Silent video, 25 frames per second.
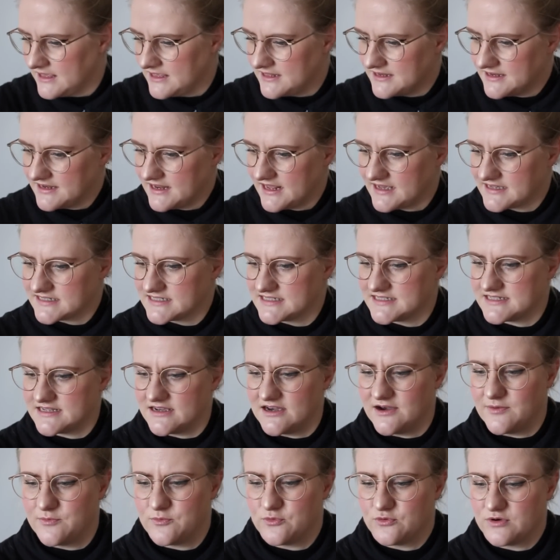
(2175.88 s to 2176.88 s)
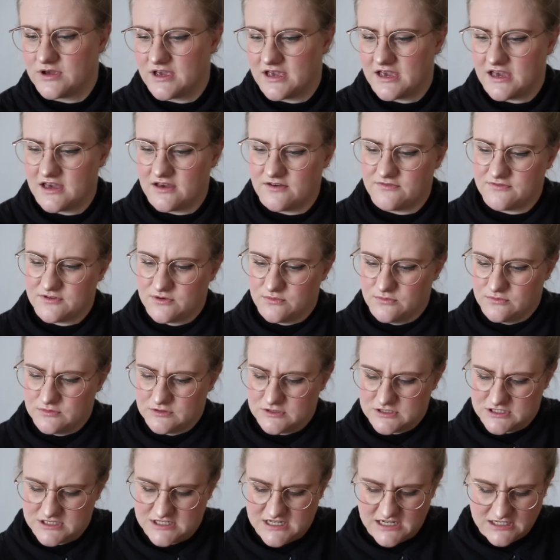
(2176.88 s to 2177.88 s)
Next up, we have a
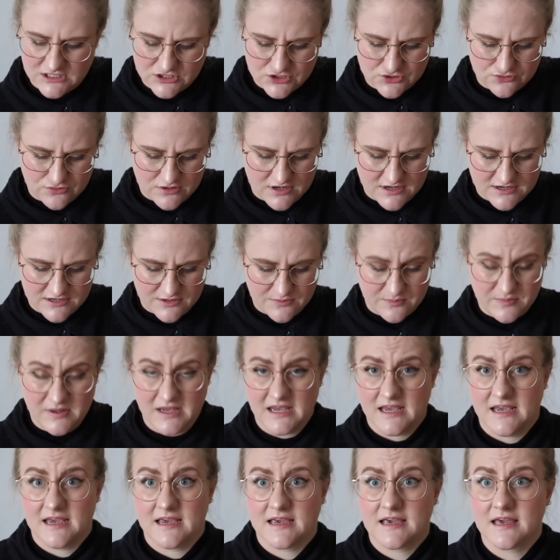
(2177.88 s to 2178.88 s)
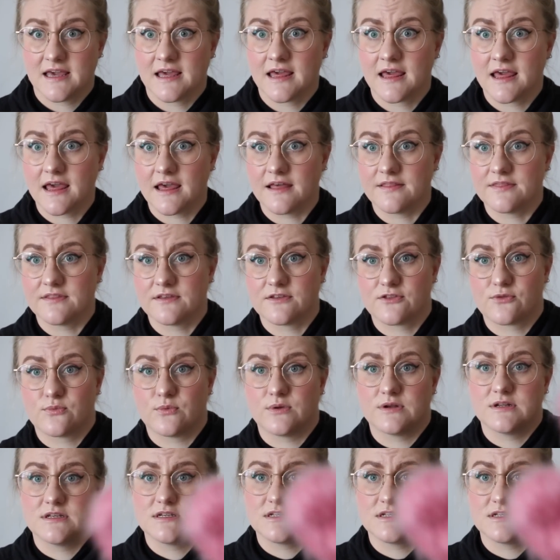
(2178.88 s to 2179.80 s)
more saturated pink, and this one